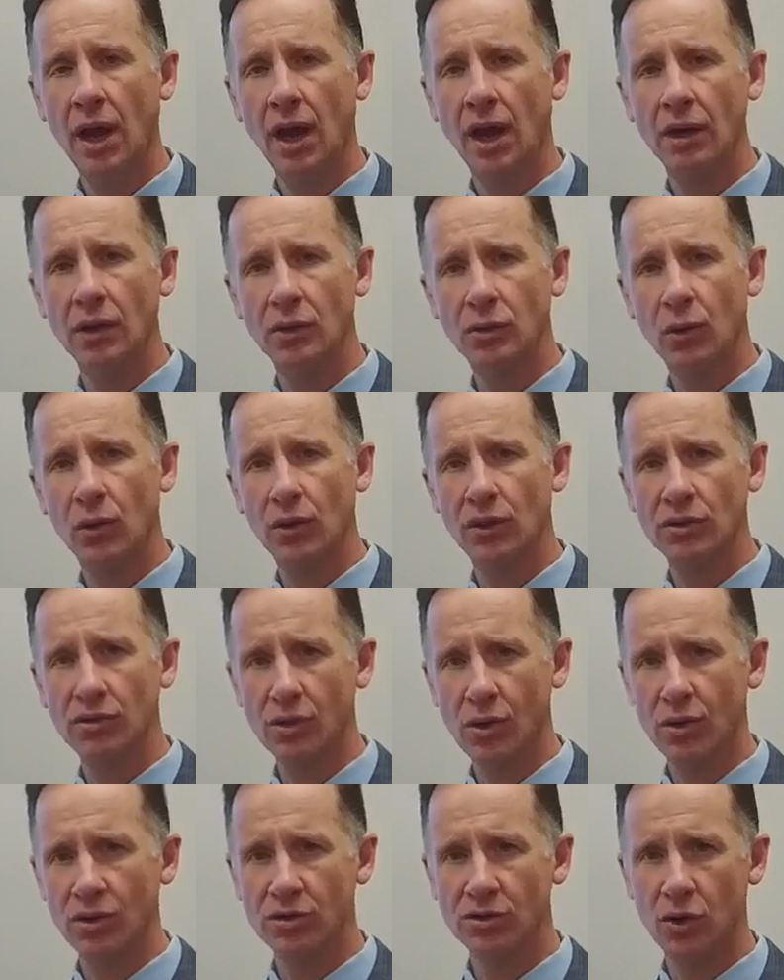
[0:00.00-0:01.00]
Our door is
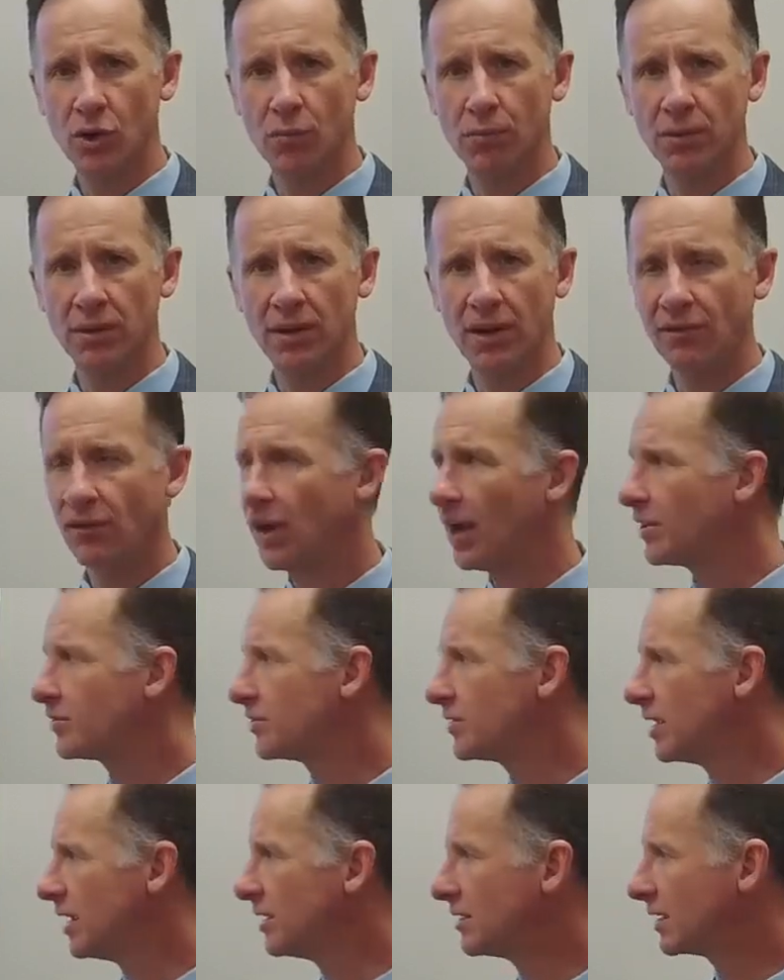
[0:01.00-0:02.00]
always open. Never
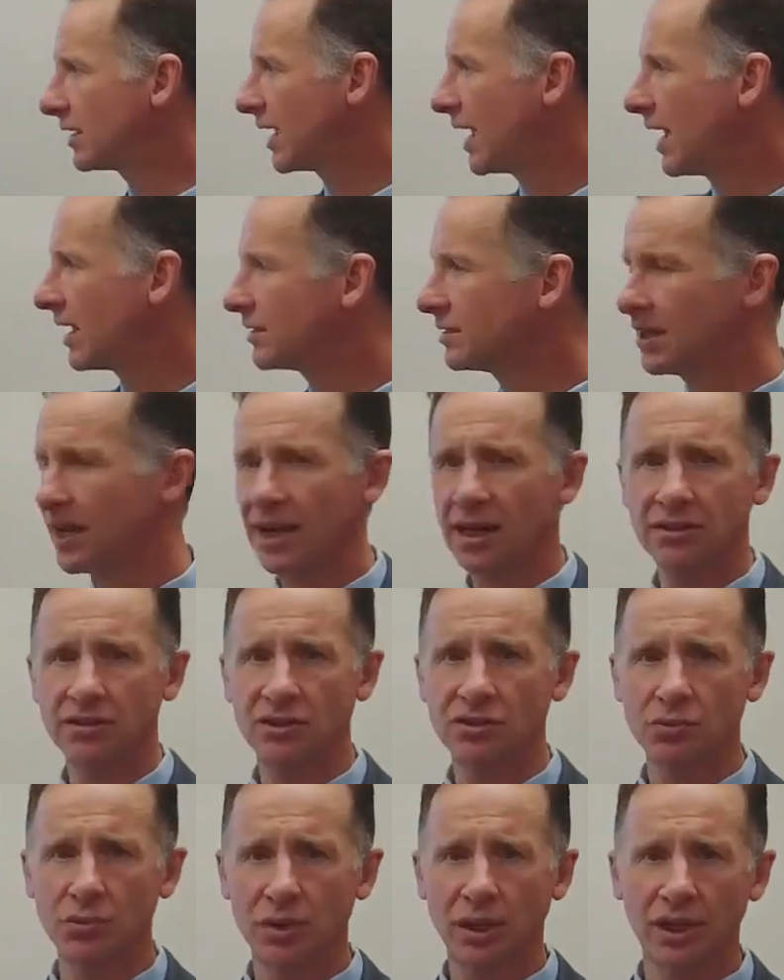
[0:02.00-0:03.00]
hesitate to contact
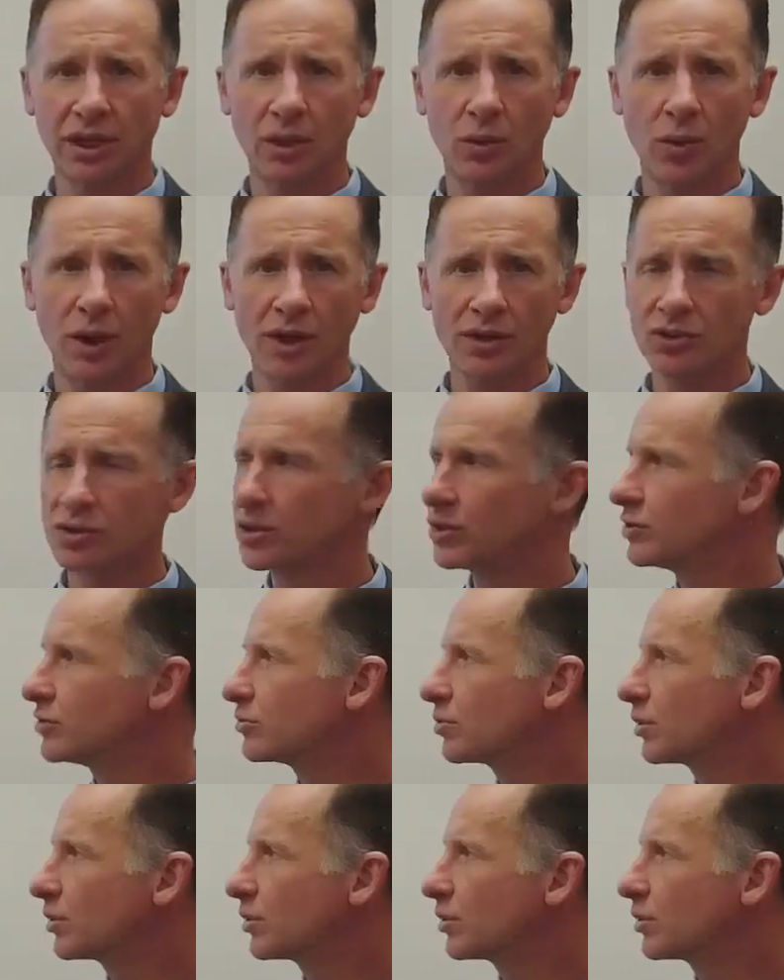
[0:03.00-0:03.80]
us with any questions